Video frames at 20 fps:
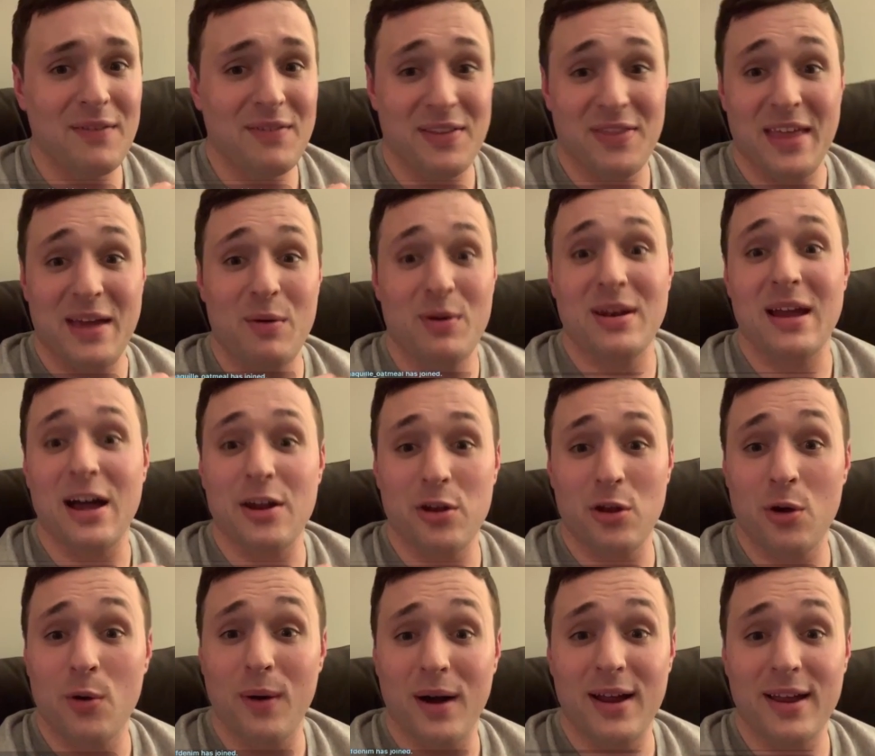and they would not know who
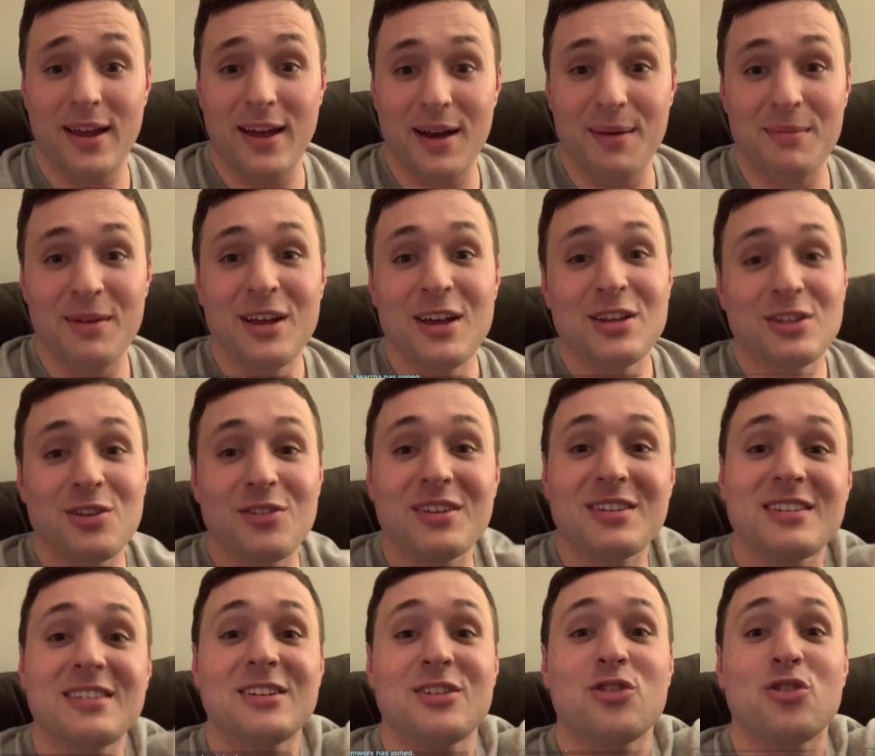I am. So this is
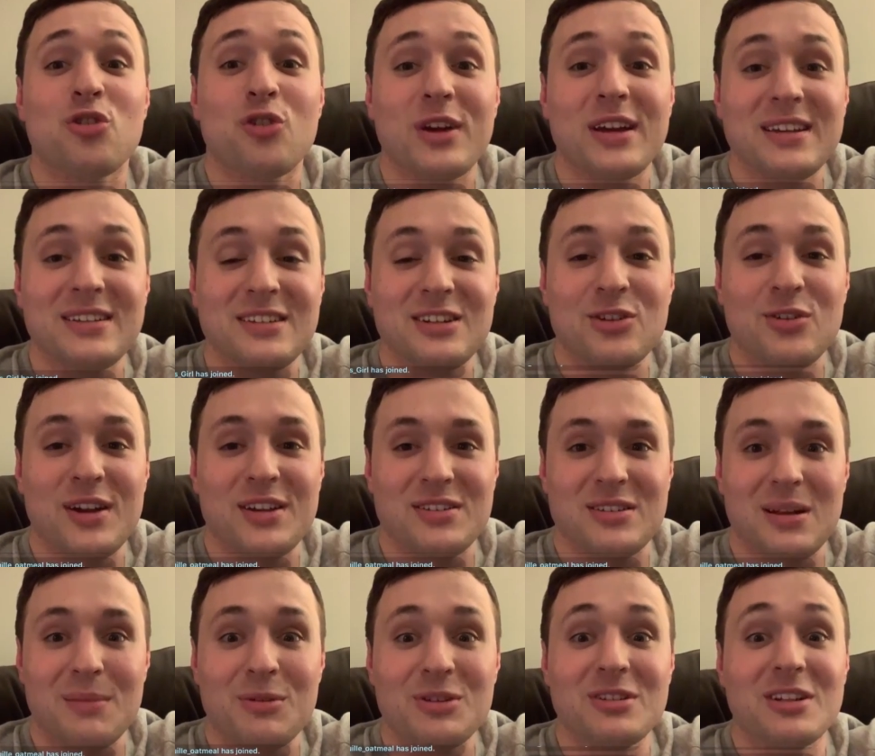crazy, crazy
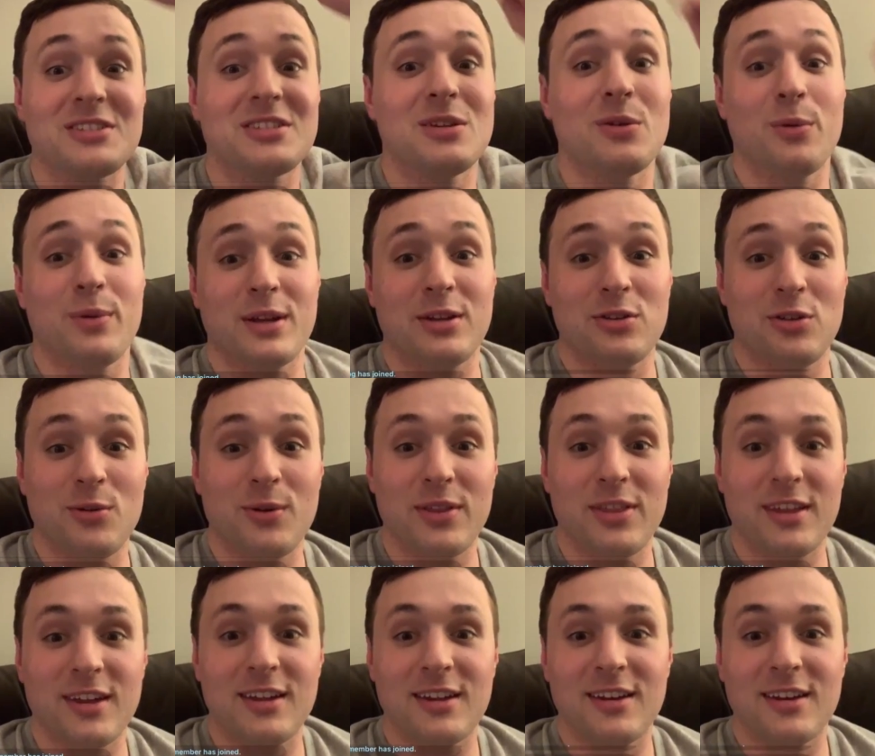numbers. Let's see what we can do with it.